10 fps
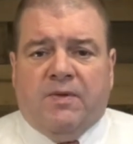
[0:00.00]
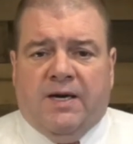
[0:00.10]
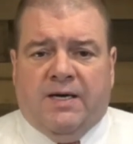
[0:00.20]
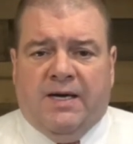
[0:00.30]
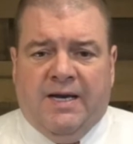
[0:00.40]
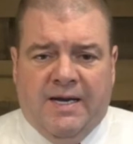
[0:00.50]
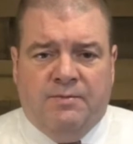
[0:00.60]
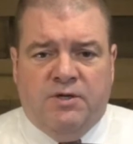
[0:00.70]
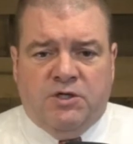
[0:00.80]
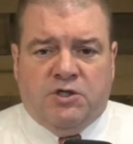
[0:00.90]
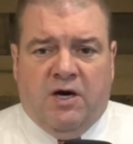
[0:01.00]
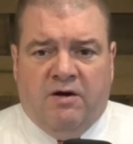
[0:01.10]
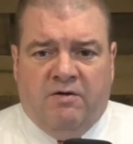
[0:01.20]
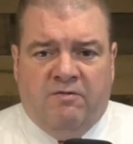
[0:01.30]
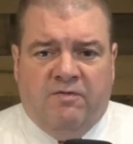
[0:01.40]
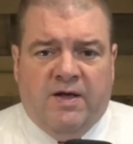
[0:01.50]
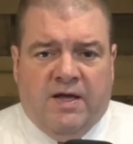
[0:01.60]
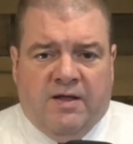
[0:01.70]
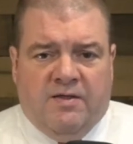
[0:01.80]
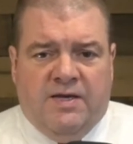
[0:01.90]
an image of
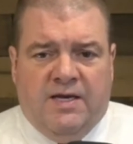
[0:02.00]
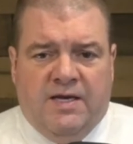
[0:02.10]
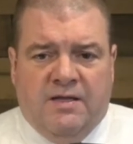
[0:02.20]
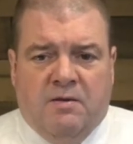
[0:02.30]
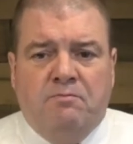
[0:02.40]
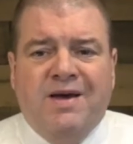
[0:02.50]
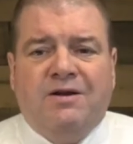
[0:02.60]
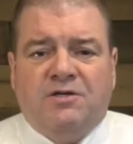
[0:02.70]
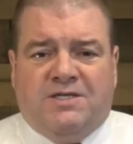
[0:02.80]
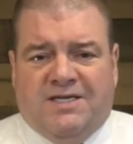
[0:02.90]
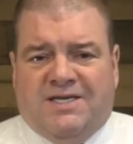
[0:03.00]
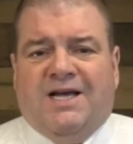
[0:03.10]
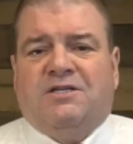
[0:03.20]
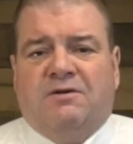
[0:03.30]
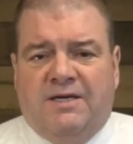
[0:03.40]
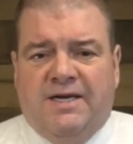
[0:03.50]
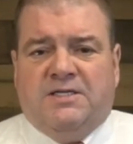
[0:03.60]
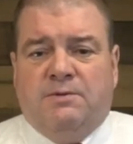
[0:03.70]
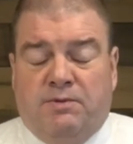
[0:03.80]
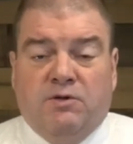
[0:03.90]
the metals that Tesla needs
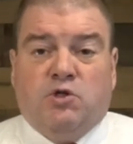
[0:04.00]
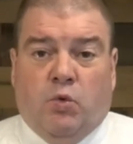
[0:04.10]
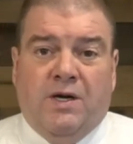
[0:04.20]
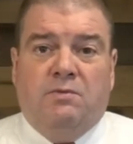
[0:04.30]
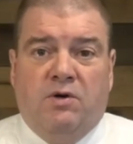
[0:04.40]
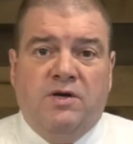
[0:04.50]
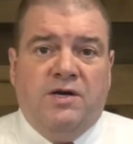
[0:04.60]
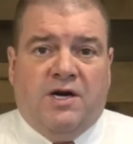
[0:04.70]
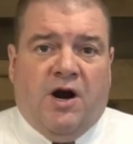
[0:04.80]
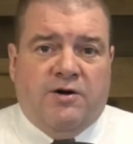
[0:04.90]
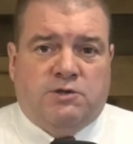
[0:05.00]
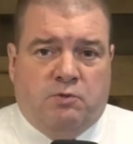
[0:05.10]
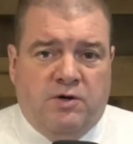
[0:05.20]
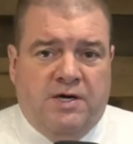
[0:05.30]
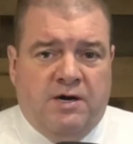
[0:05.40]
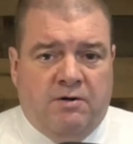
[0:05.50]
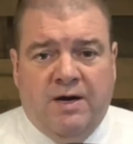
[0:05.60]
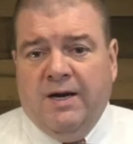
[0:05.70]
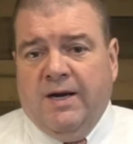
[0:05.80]
to build 20 million cars per year.